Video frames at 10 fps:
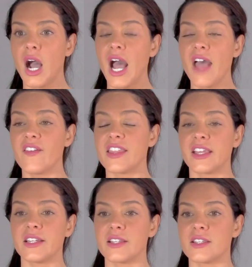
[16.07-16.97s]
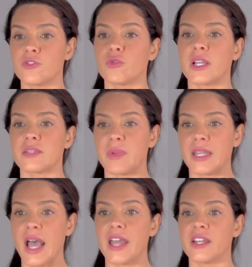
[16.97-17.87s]
I have a tendency to
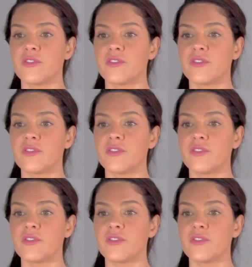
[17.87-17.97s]
expedite